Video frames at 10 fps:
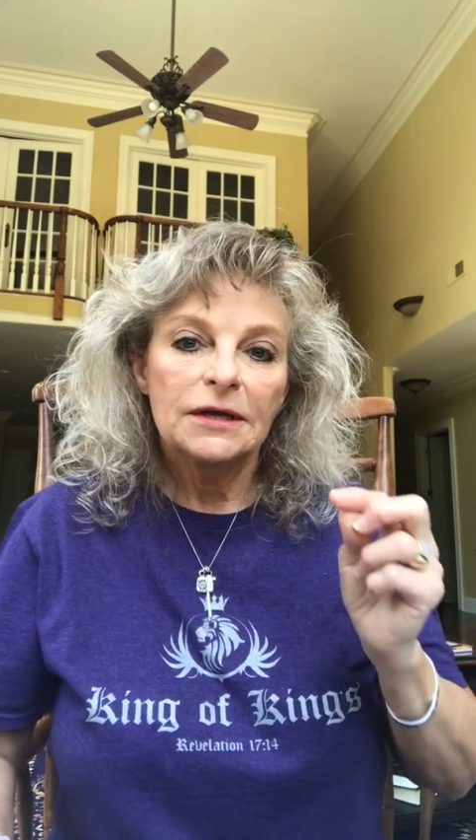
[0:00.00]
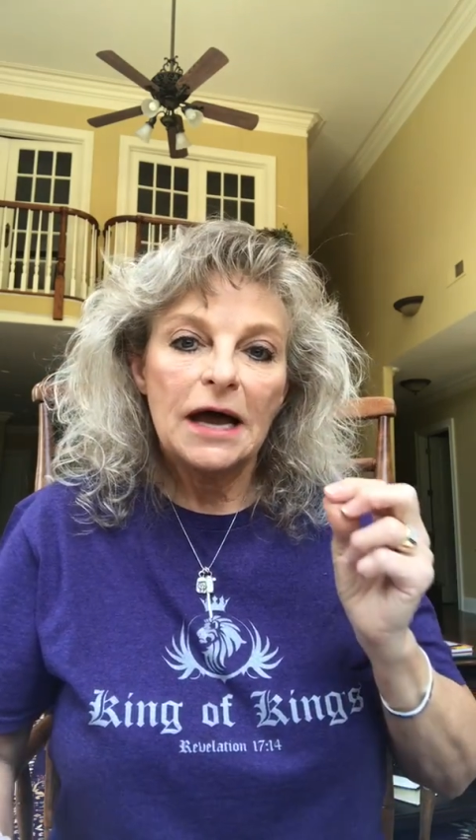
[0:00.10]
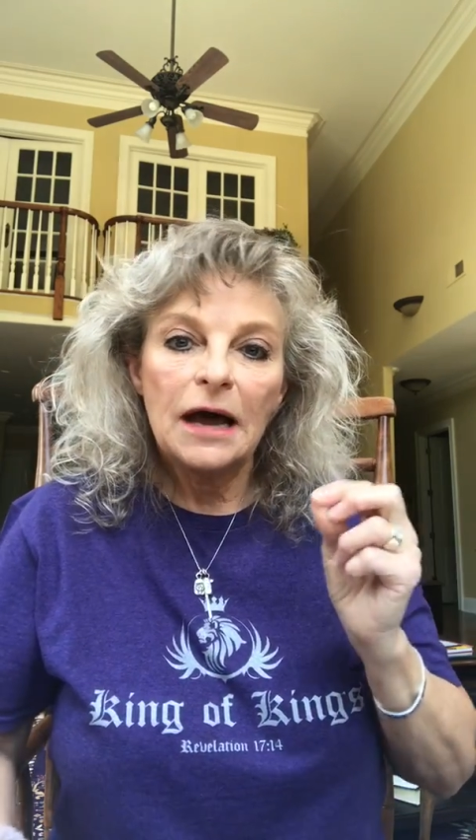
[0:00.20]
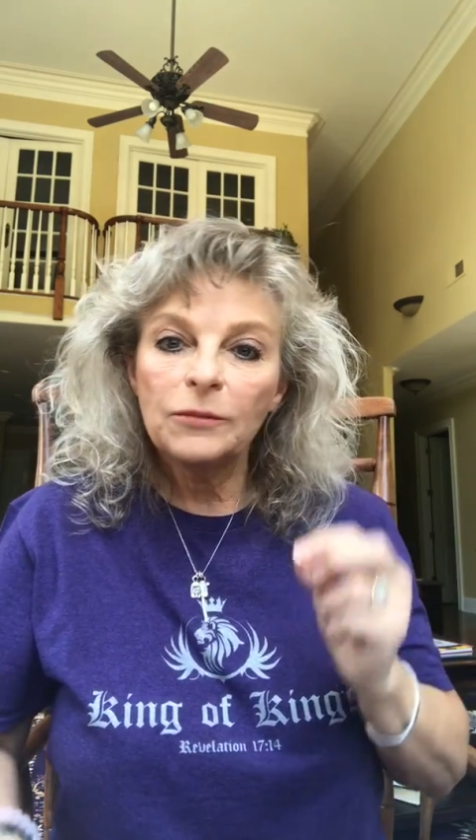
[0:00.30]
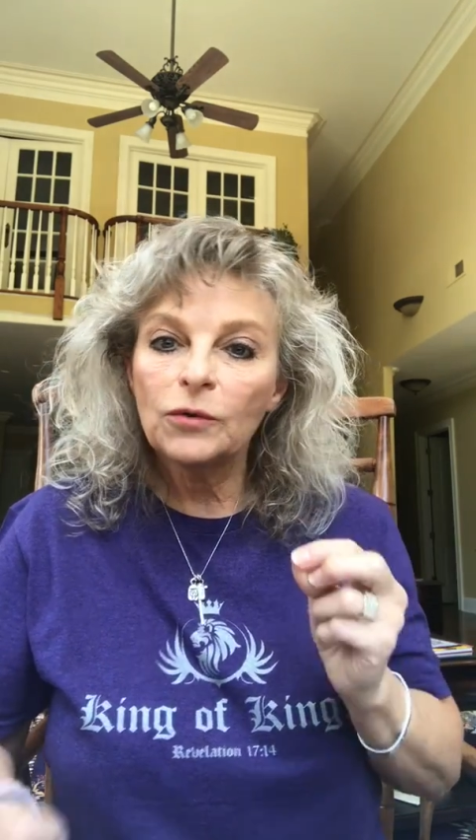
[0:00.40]

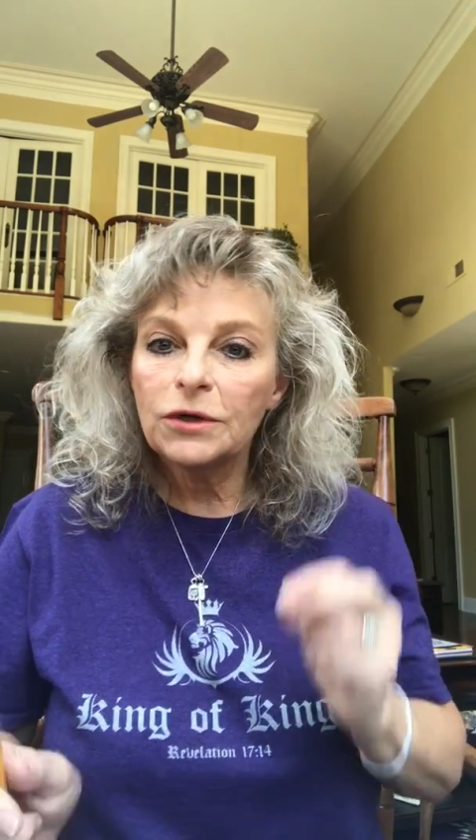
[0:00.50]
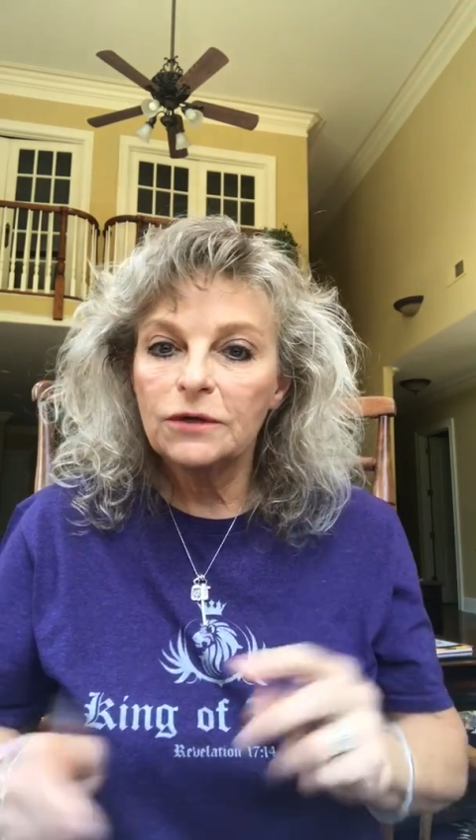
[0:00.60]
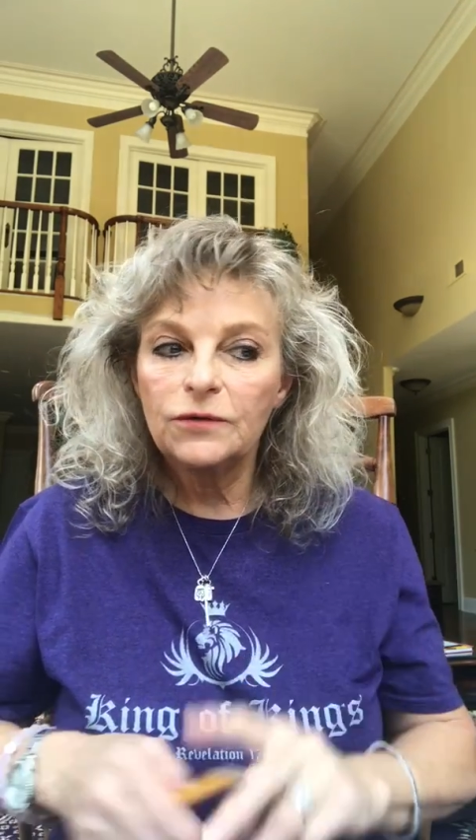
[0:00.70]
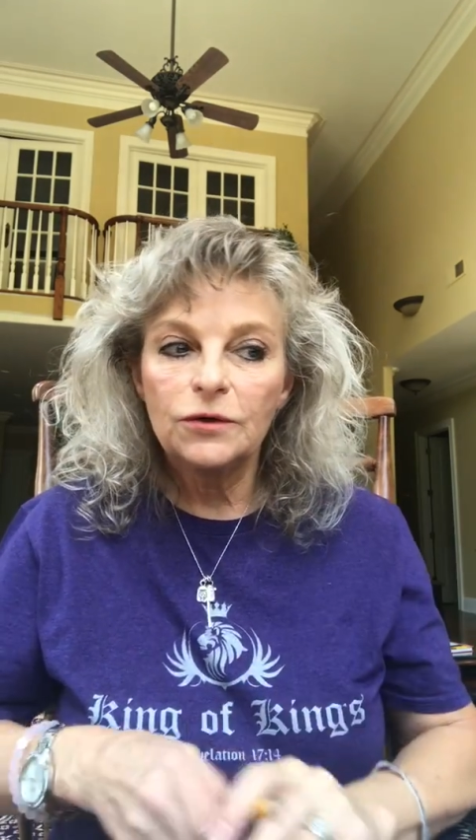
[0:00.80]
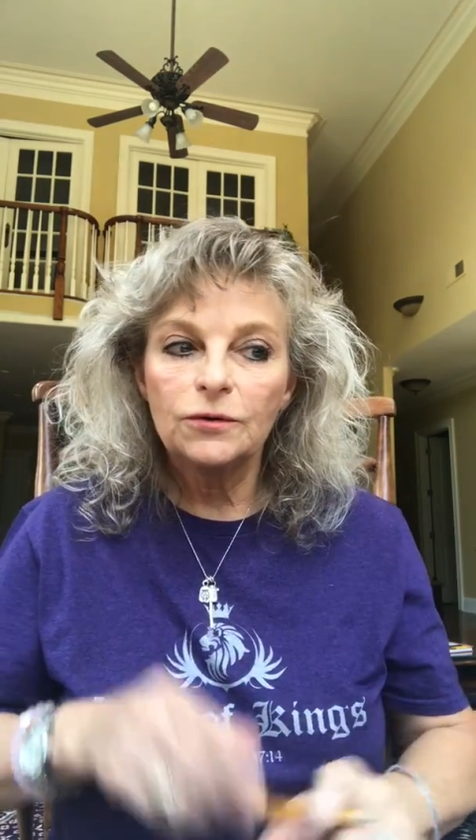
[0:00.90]
Now, I'm going to
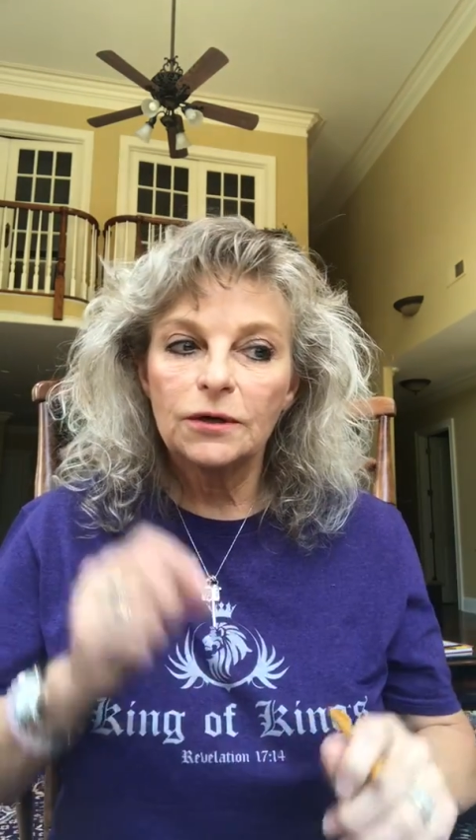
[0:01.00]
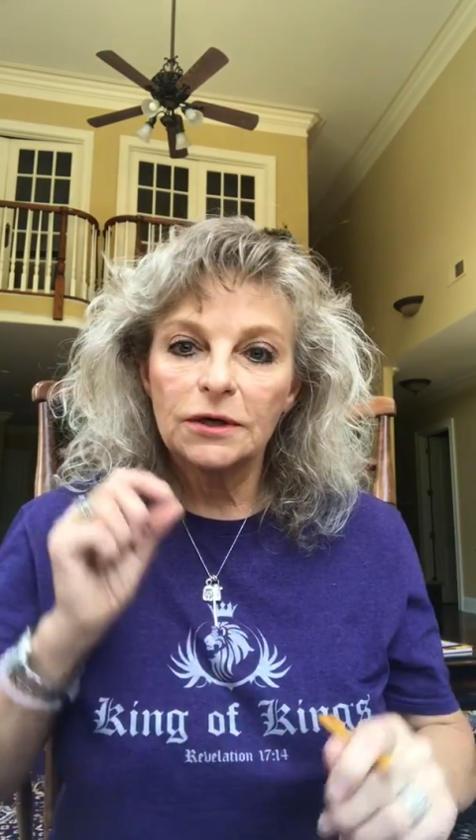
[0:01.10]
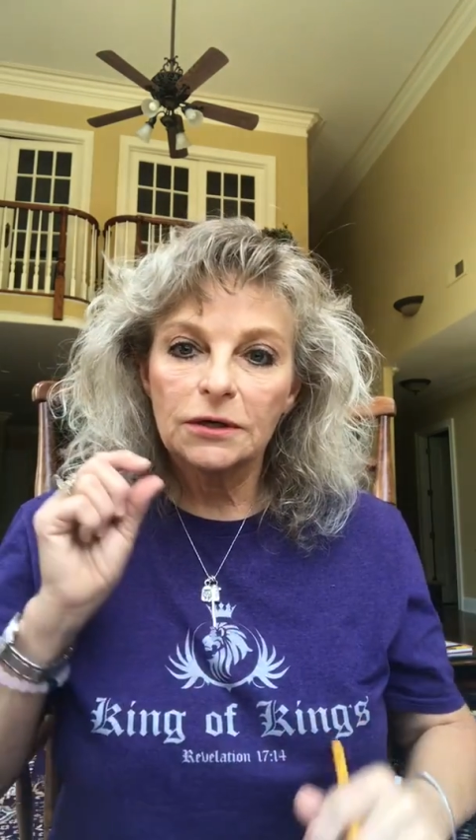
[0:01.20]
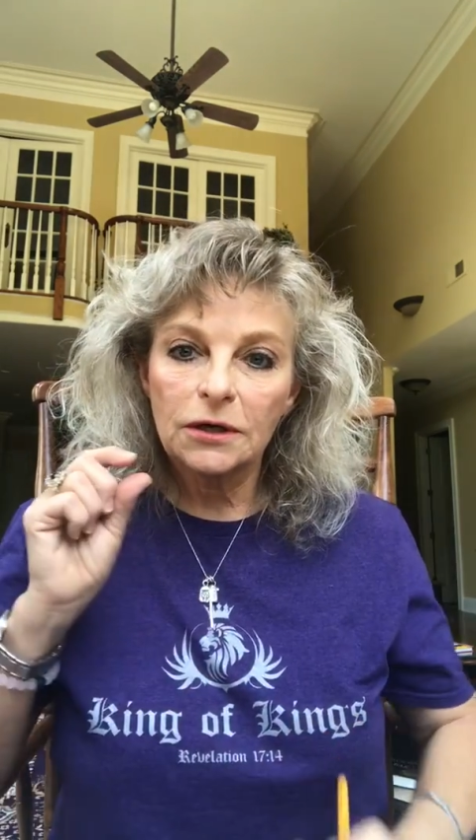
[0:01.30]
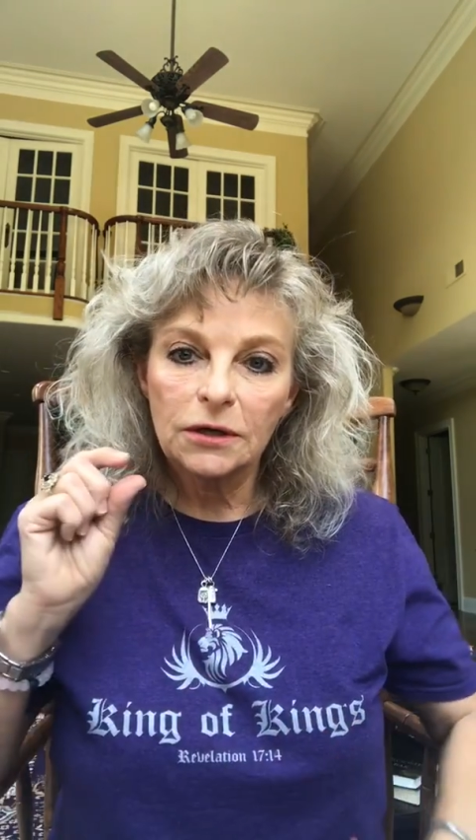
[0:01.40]
give you a,